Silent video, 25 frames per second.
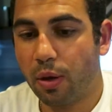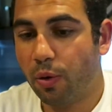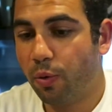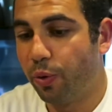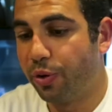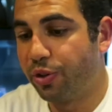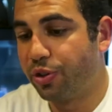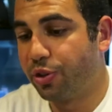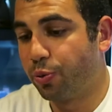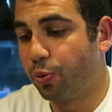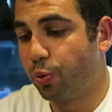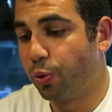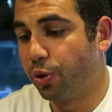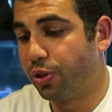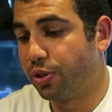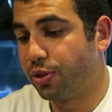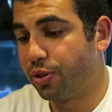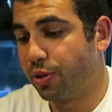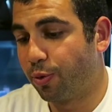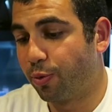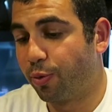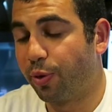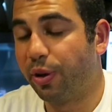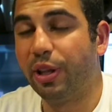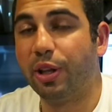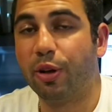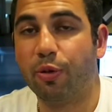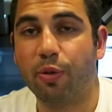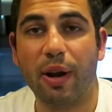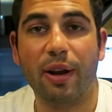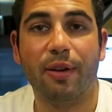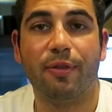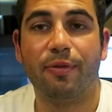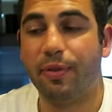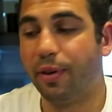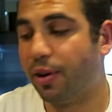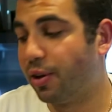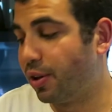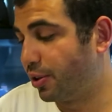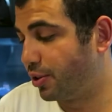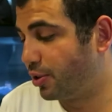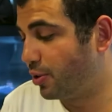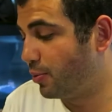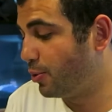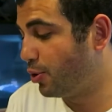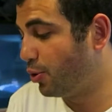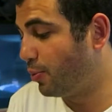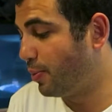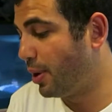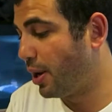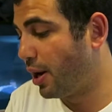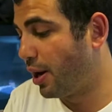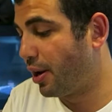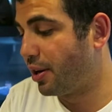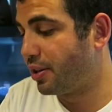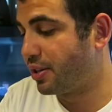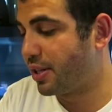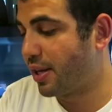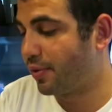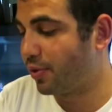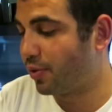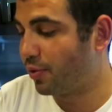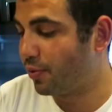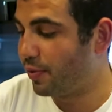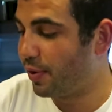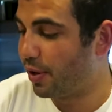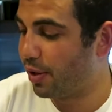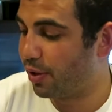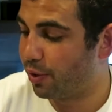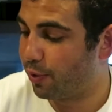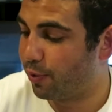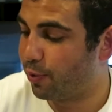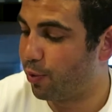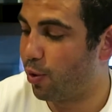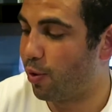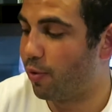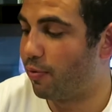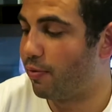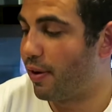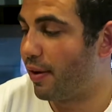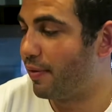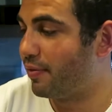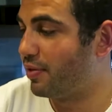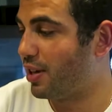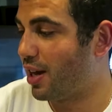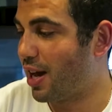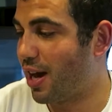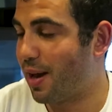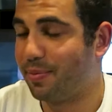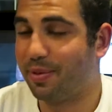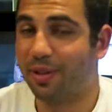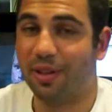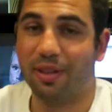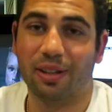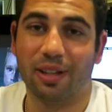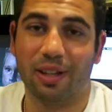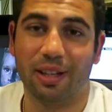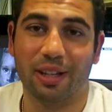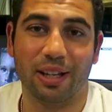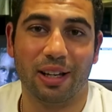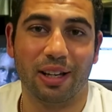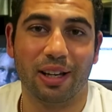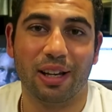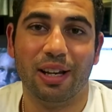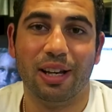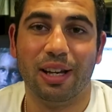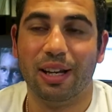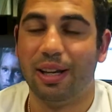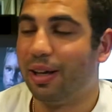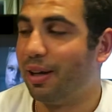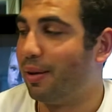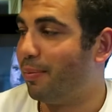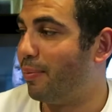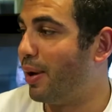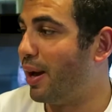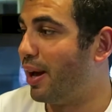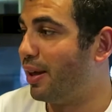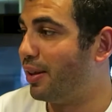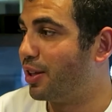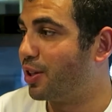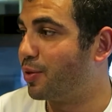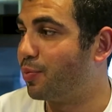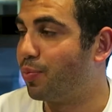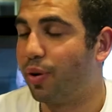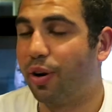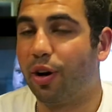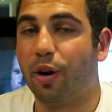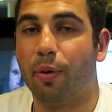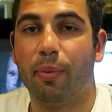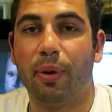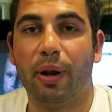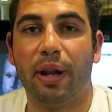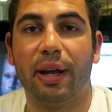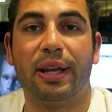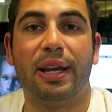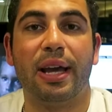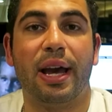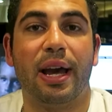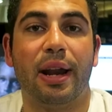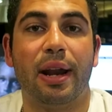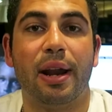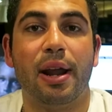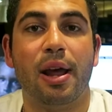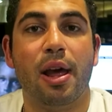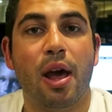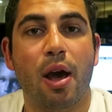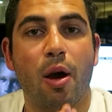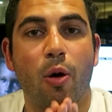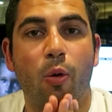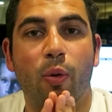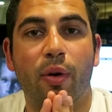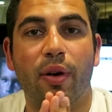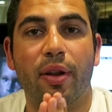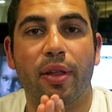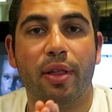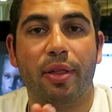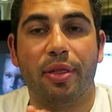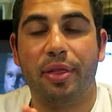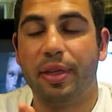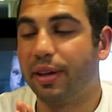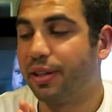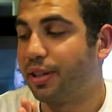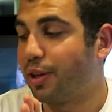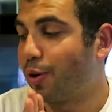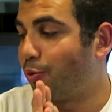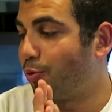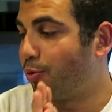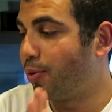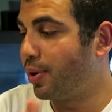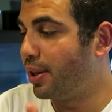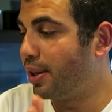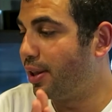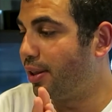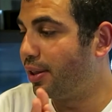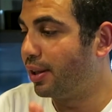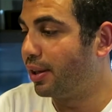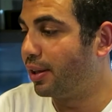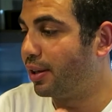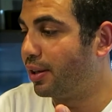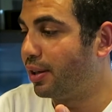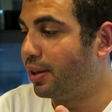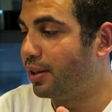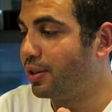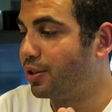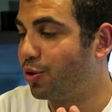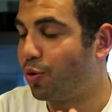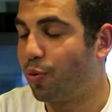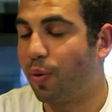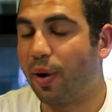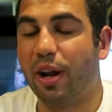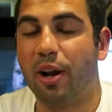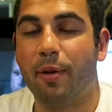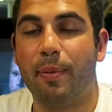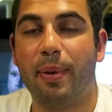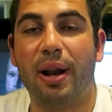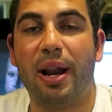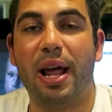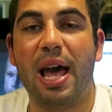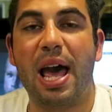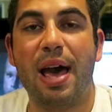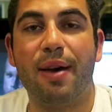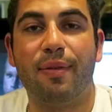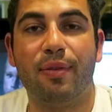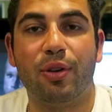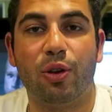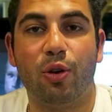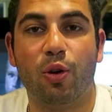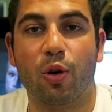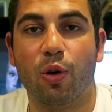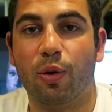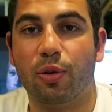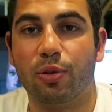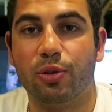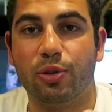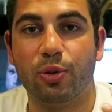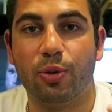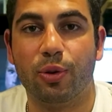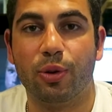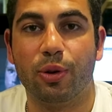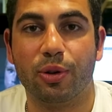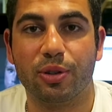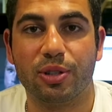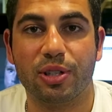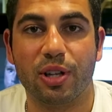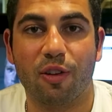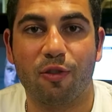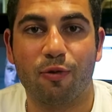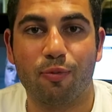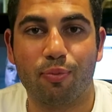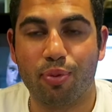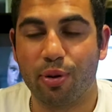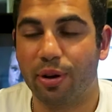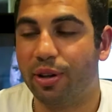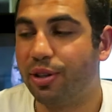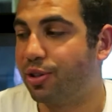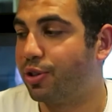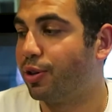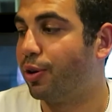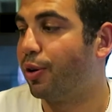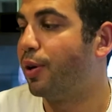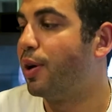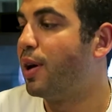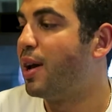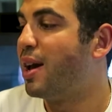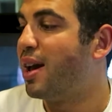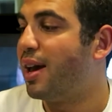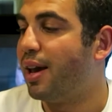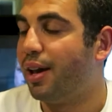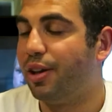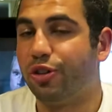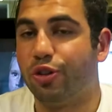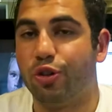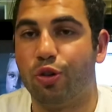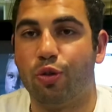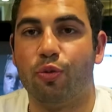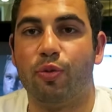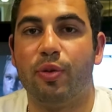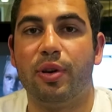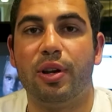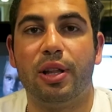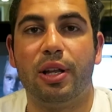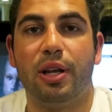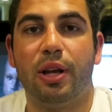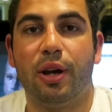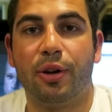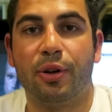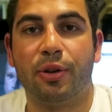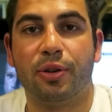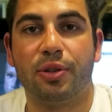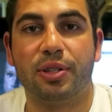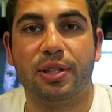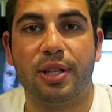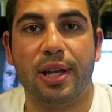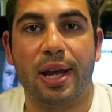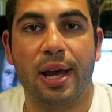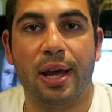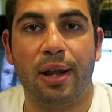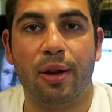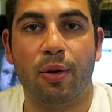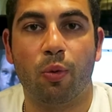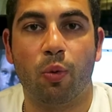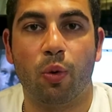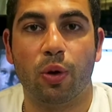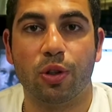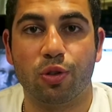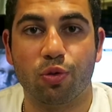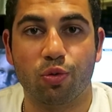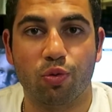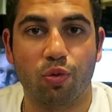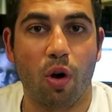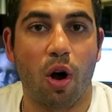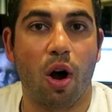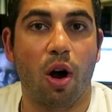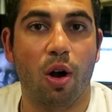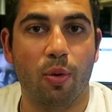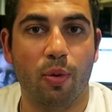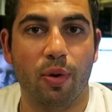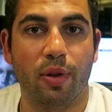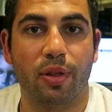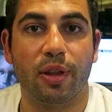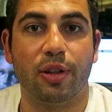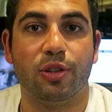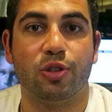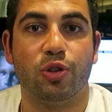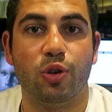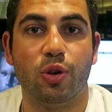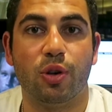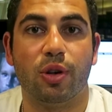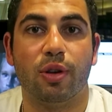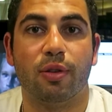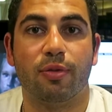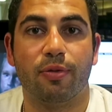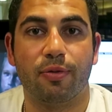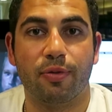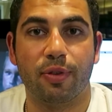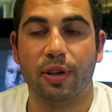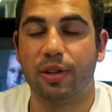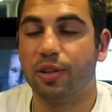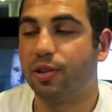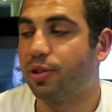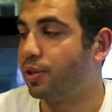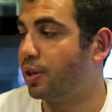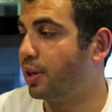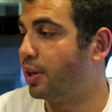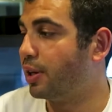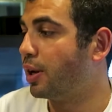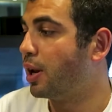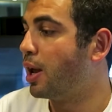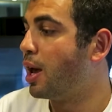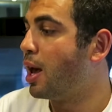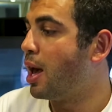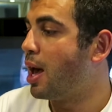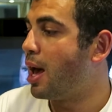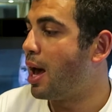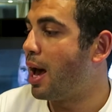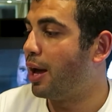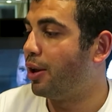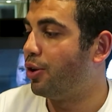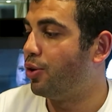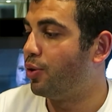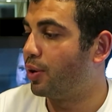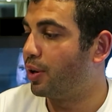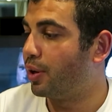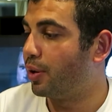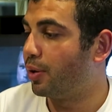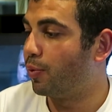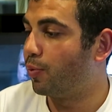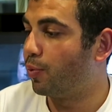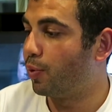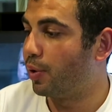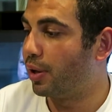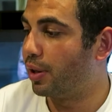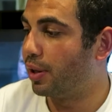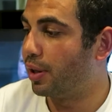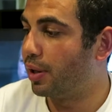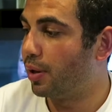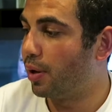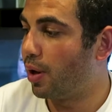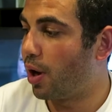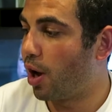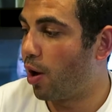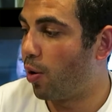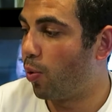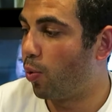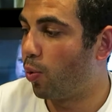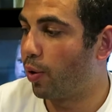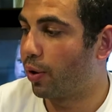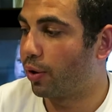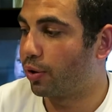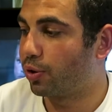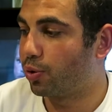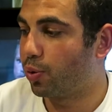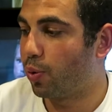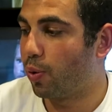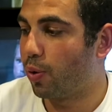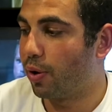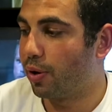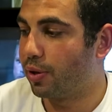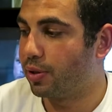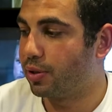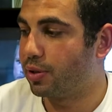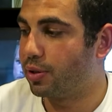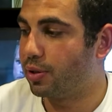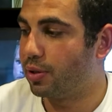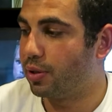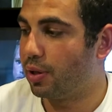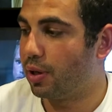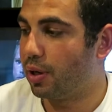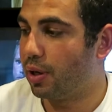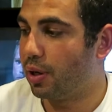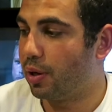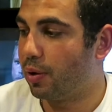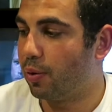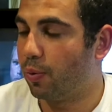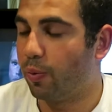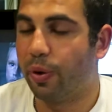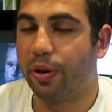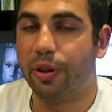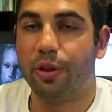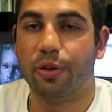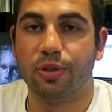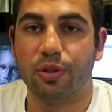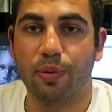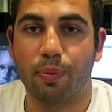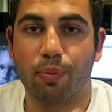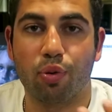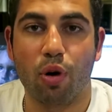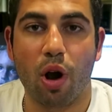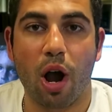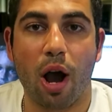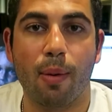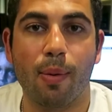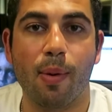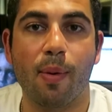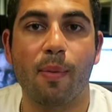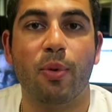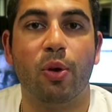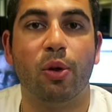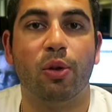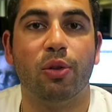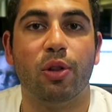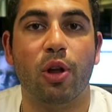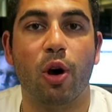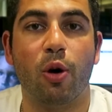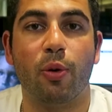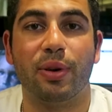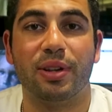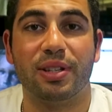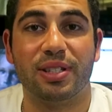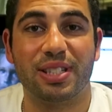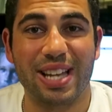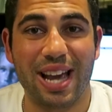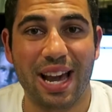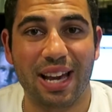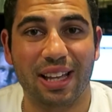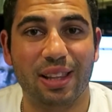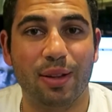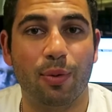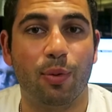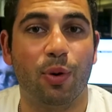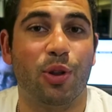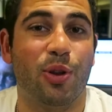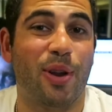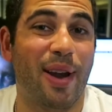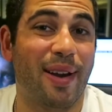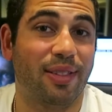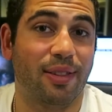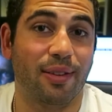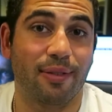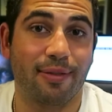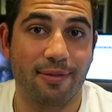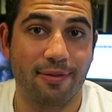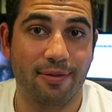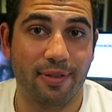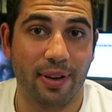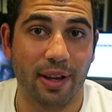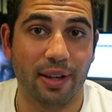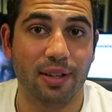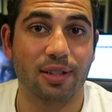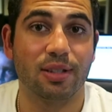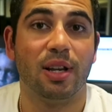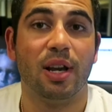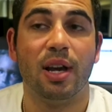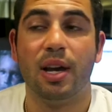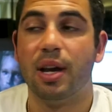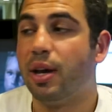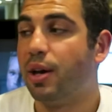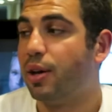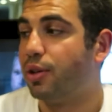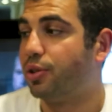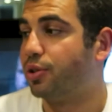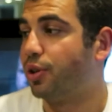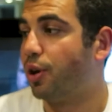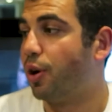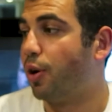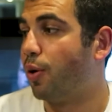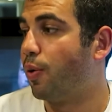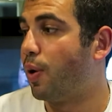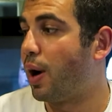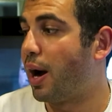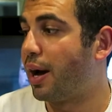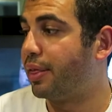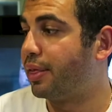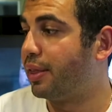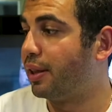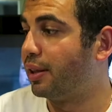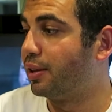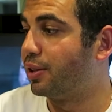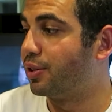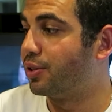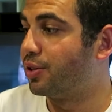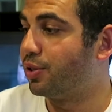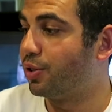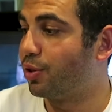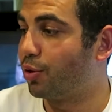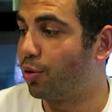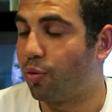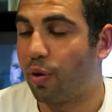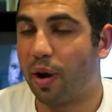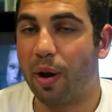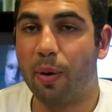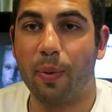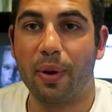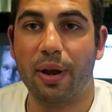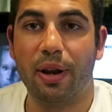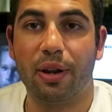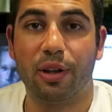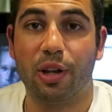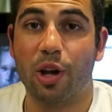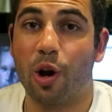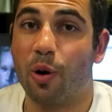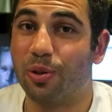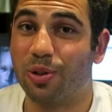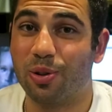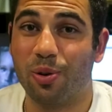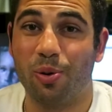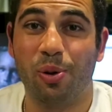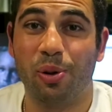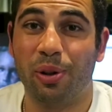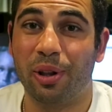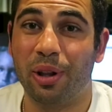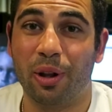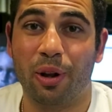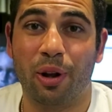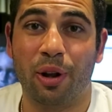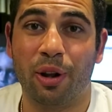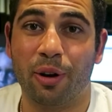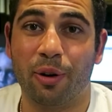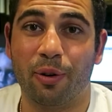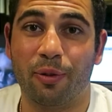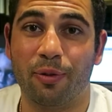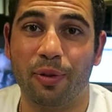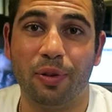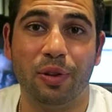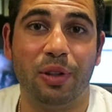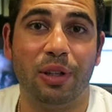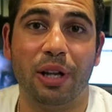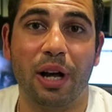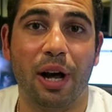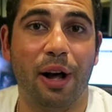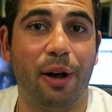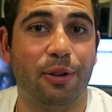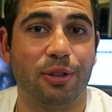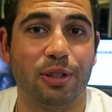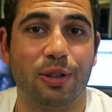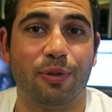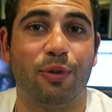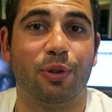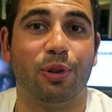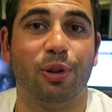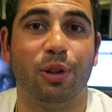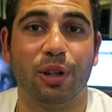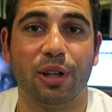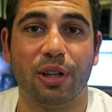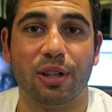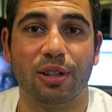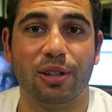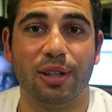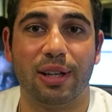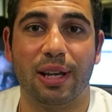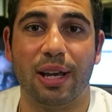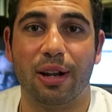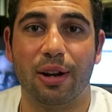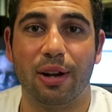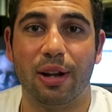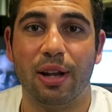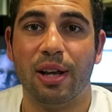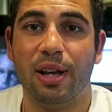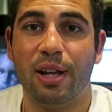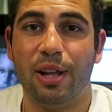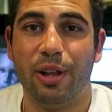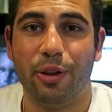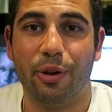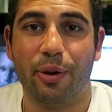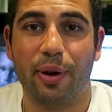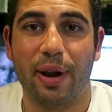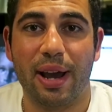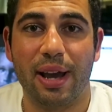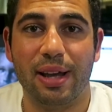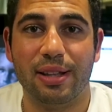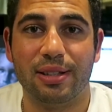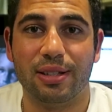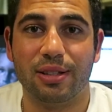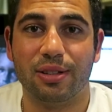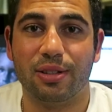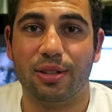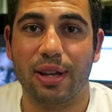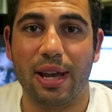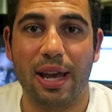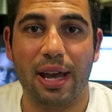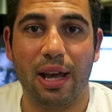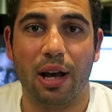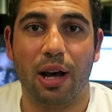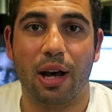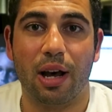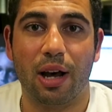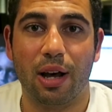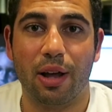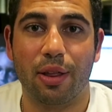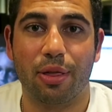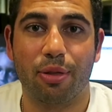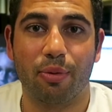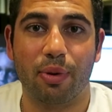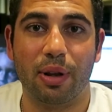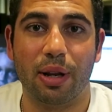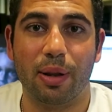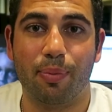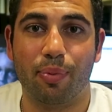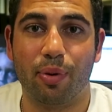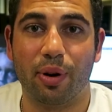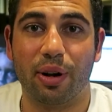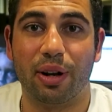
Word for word: which was a really great feeling, to be honest, after failing four or five times and thinking, man, this printer. But again, one of the things I really think is great about having your own do-it-yourself printer is you really understand what's wrong with it, so you could fix it and you can really uh, work towards uh, when there's a problem. You'll know exactly what you have to fix. So I think this is a great way to go. It's only $150 if you're looking to get your hands into uh, 3D